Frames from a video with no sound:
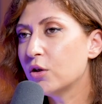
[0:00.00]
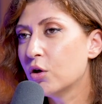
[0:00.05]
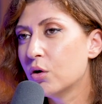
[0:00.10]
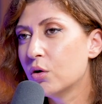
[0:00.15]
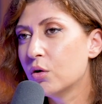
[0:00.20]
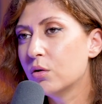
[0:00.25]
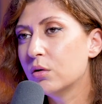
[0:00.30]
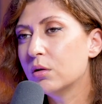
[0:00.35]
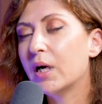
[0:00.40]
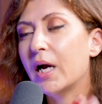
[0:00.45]

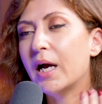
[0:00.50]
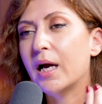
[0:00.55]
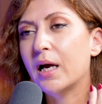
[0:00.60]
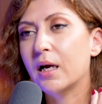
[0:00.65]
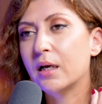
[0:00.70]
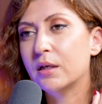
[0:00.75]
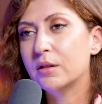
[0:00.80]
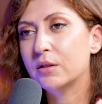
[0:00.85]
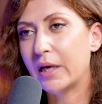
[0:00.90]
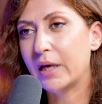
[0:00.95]
know,
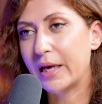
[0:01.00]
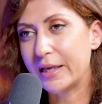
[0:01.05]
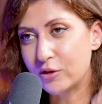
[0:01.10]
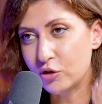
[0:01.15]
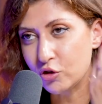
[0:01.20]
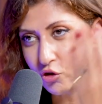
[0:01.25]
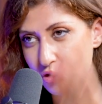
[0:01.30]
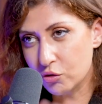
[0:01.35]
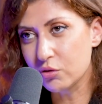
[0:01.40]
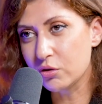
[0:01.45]

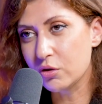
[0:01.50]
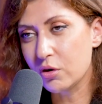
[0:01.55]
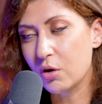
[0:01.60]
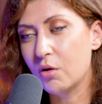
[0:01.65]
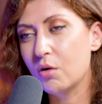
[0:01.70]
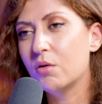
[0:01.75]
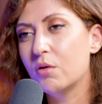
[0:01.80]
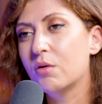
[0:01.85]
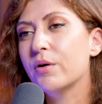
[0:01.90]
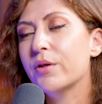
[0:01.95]
and you
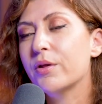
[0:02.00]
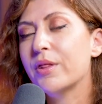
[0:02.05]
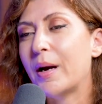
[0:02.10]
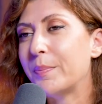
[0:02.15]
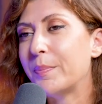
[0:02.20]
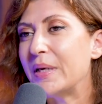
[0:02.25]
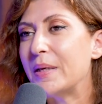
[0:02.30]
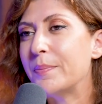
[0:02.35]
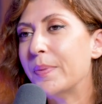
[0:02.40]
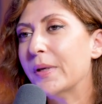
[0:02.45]
know,
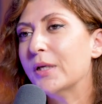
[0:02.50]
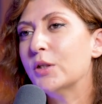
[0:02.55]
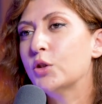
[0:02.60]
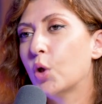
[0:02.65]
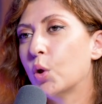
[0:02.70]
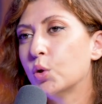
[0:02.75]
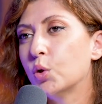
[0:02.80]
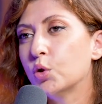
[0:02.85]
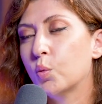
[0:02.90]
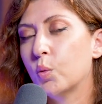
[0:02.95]
that people
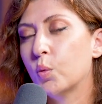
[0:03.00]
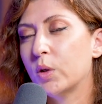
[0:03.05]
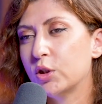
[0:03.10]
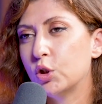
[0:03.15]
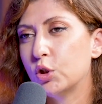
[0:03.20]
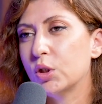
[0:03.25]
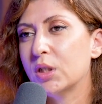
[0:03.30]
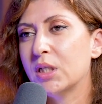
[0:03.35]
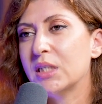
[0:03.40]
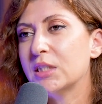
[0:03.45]
don't want
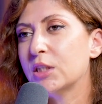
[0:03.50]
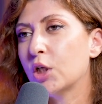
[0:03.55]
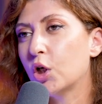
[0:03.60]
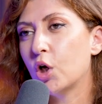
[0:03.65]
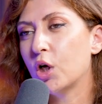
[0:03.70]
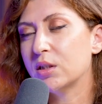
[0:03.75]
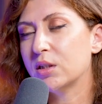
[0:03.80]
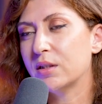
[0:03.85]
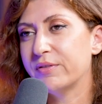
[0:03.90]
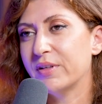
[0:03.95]
to read a
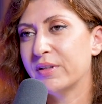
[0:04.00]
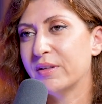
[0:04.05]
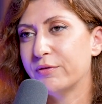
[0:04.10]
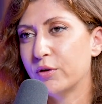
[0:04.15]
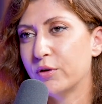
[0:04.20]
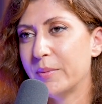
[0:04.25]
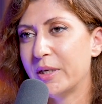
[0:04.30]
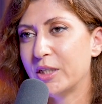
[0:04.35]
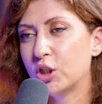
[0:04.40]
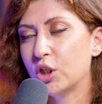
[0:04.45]
lot of
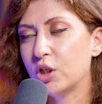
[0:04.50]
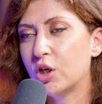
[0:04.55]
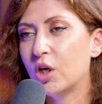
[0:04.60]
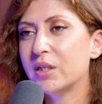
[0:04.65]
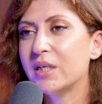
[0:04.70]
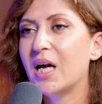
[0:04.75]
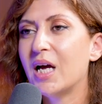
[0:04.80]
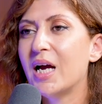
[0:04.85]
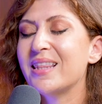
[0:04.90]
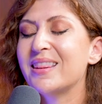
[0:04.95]
information
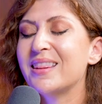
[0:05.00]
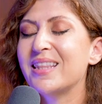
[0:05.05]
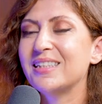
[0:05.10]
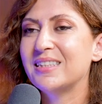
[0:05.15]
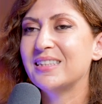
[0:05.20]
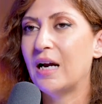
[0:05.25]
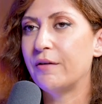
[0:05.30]
online. They'd